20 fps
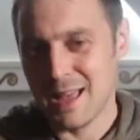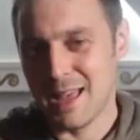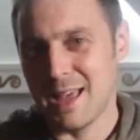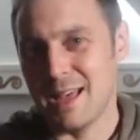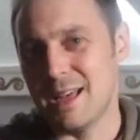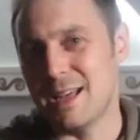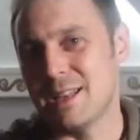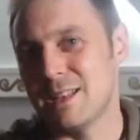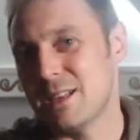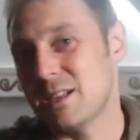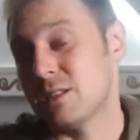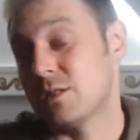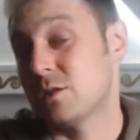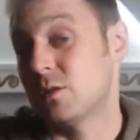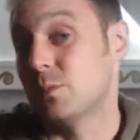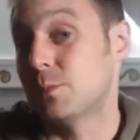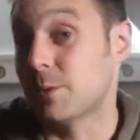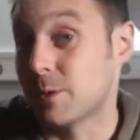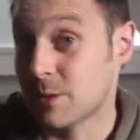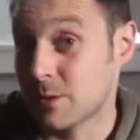And that's
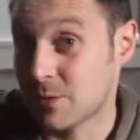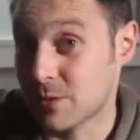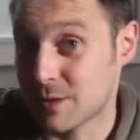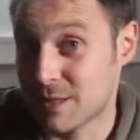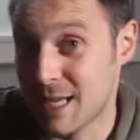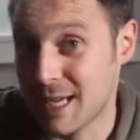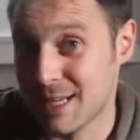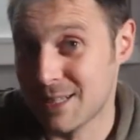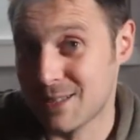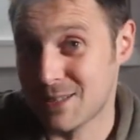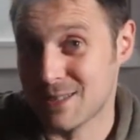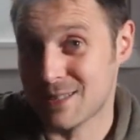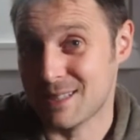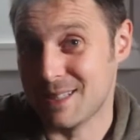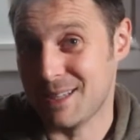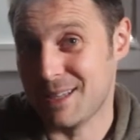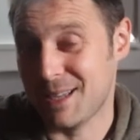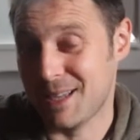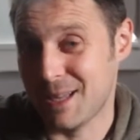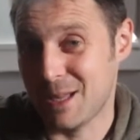super interesting to
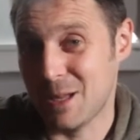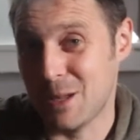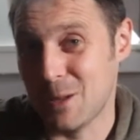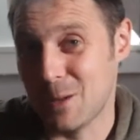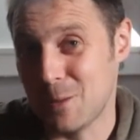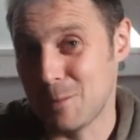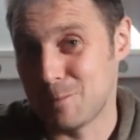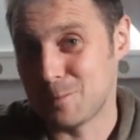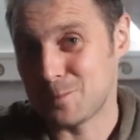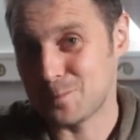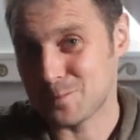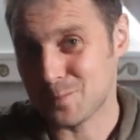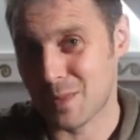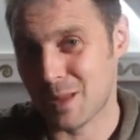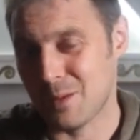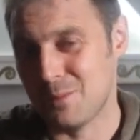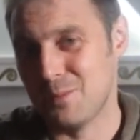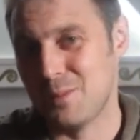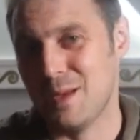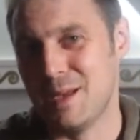see how
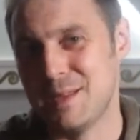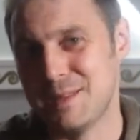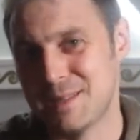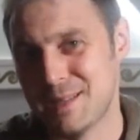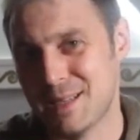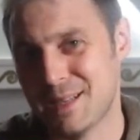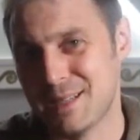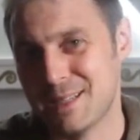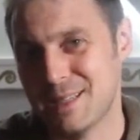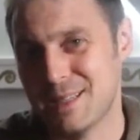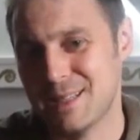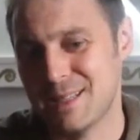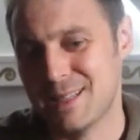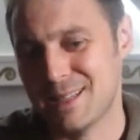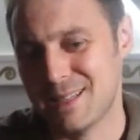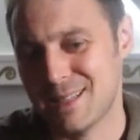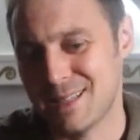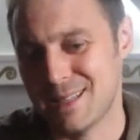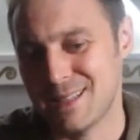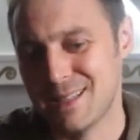basically
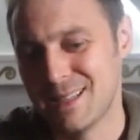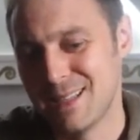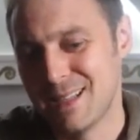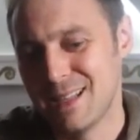they